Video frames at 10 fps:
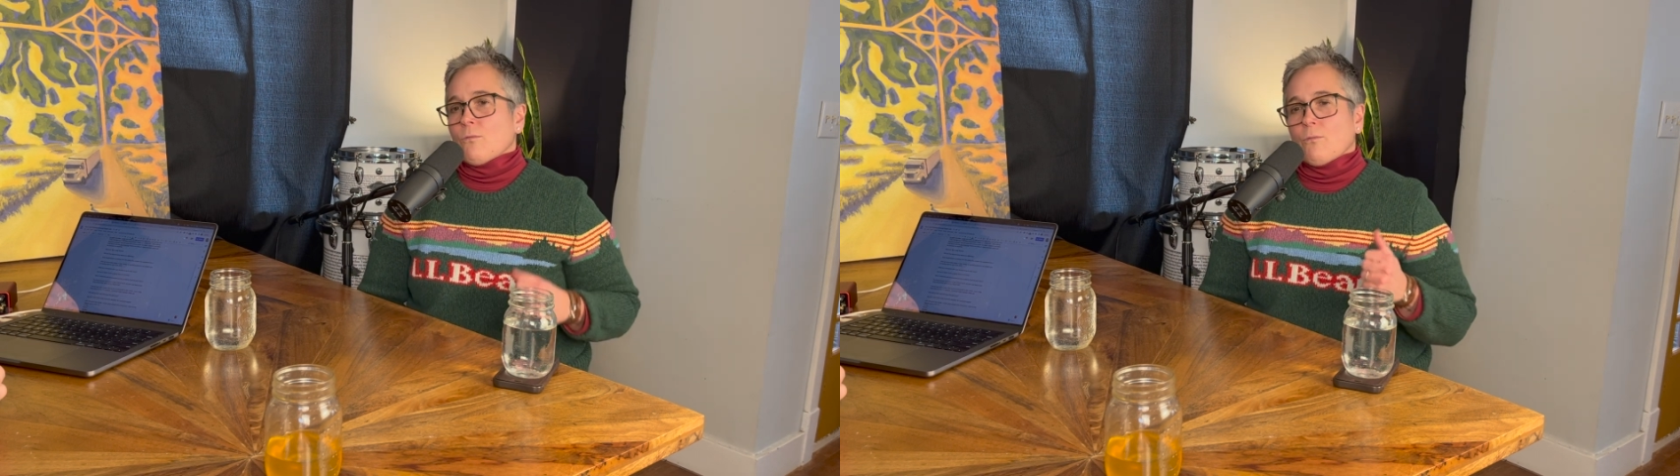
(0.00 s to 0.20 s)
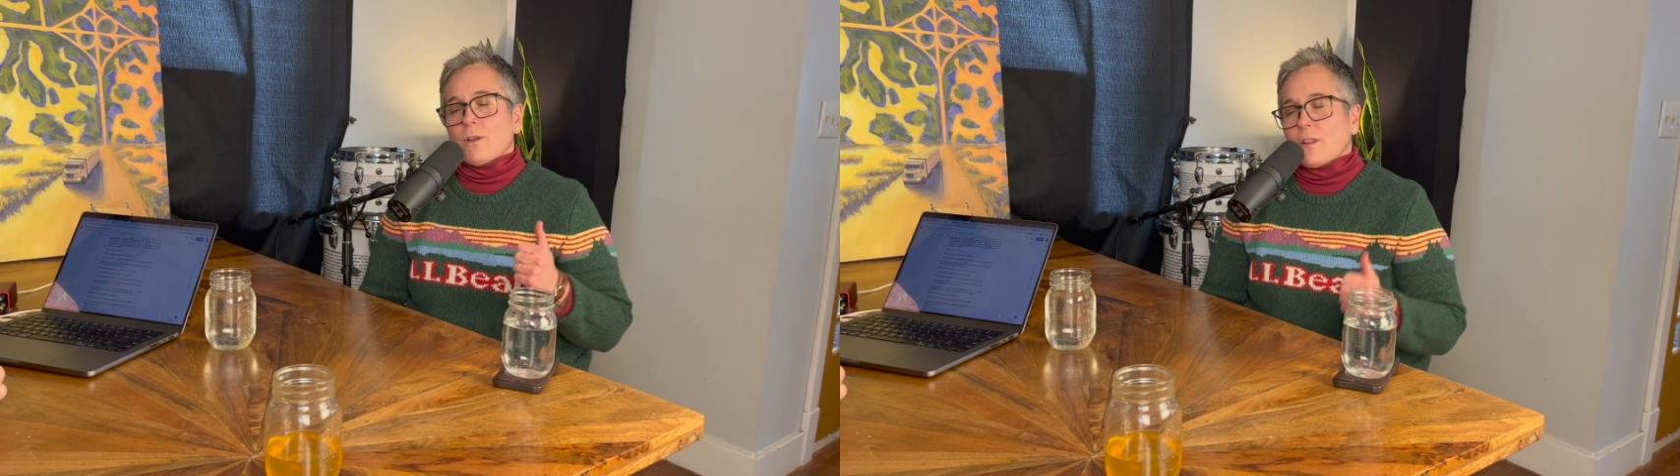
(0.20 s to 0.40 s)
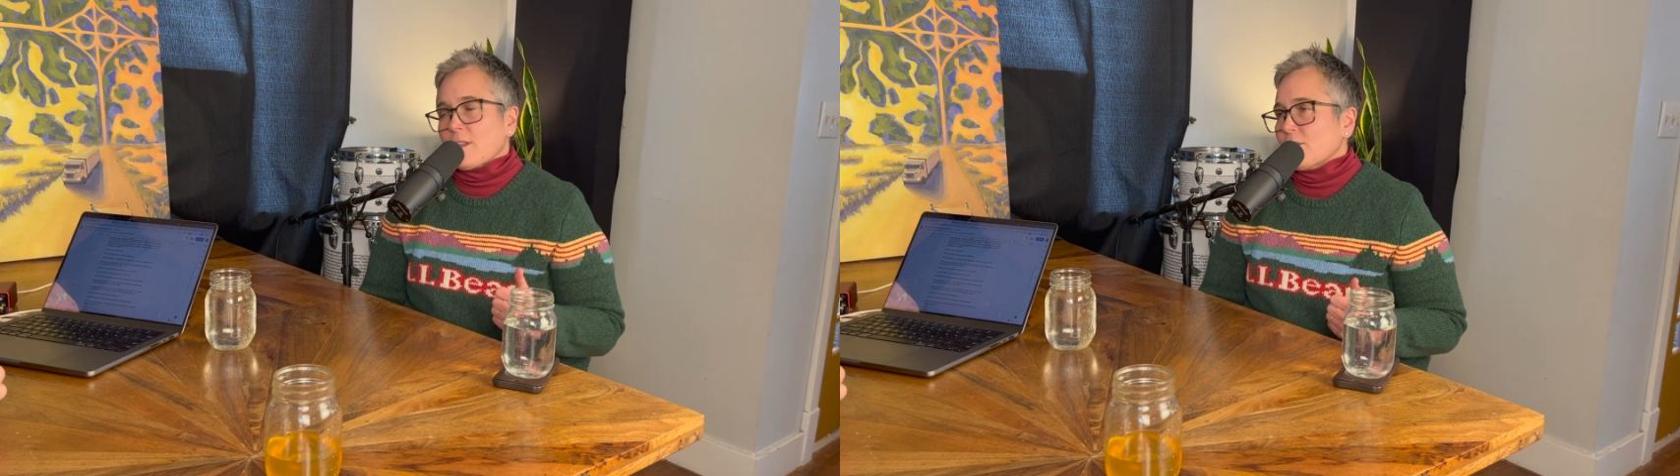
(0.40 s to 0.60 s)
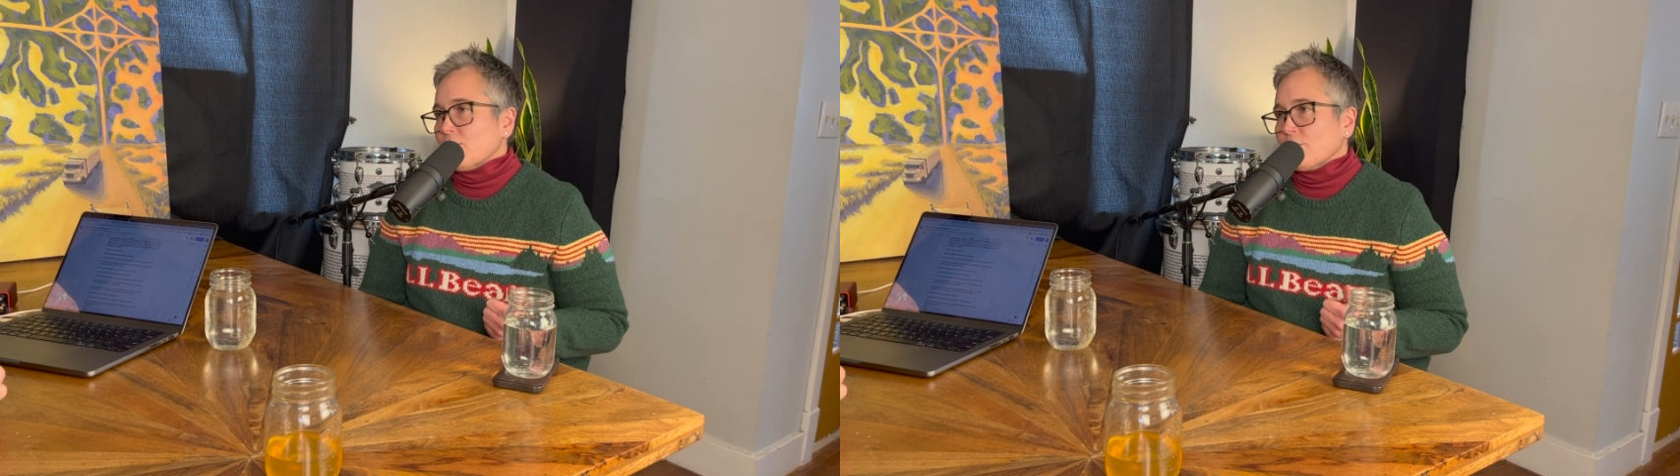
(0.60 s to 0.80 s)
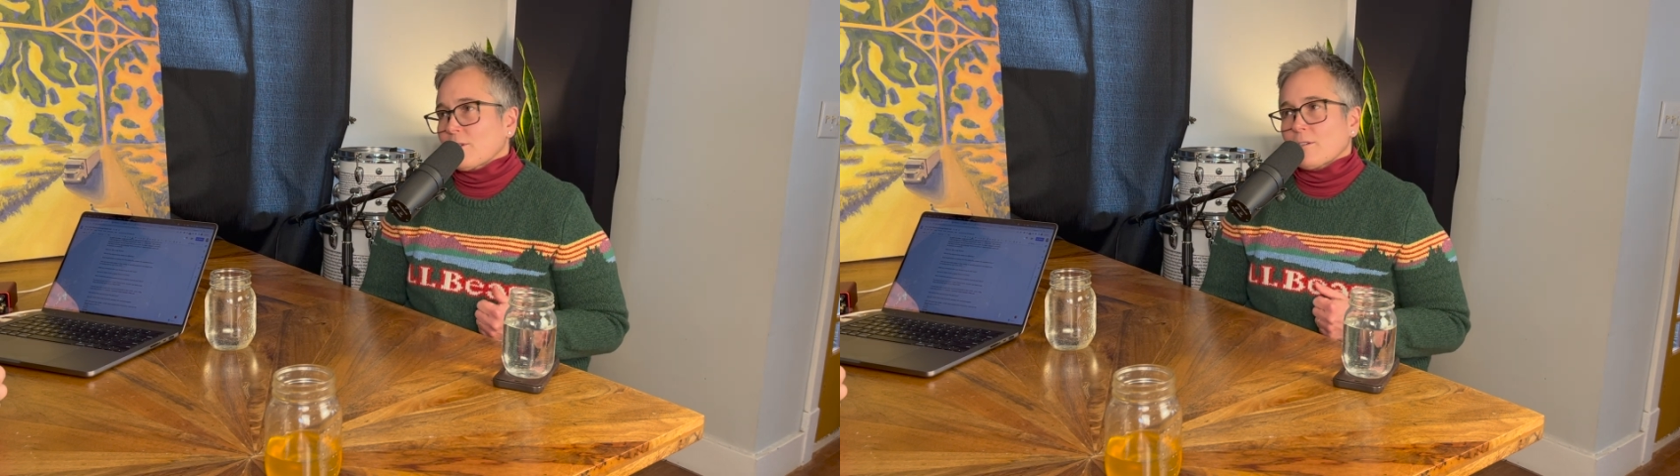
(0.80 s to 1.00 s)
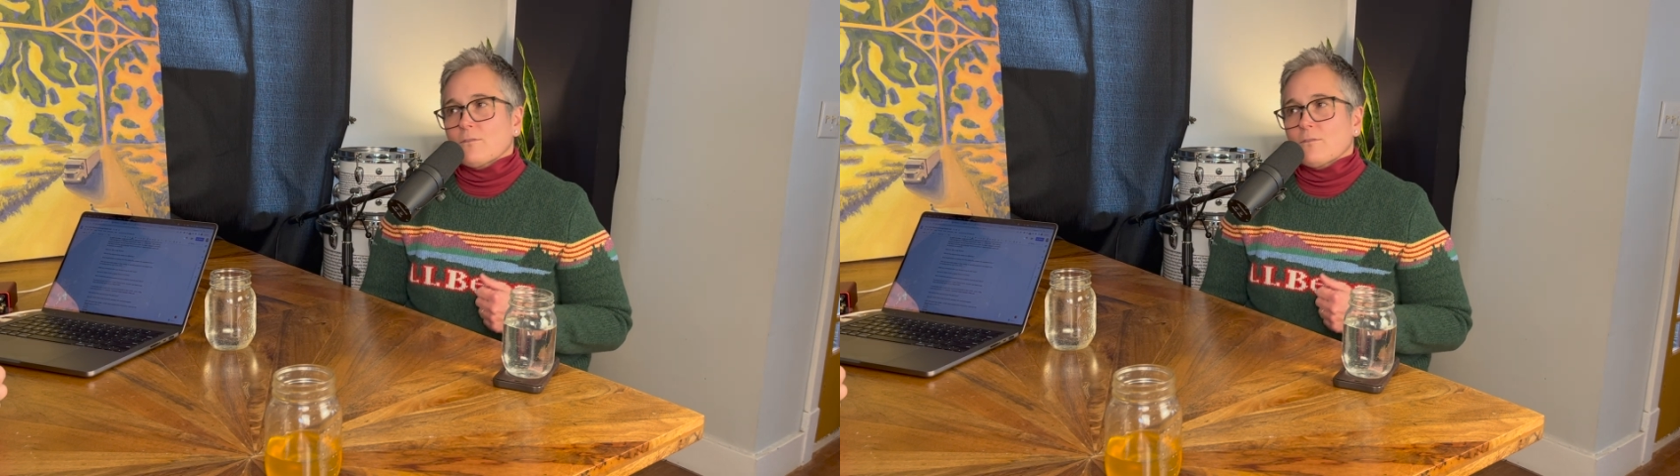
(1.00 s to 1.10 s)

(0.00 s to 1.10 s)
what are the things you're looking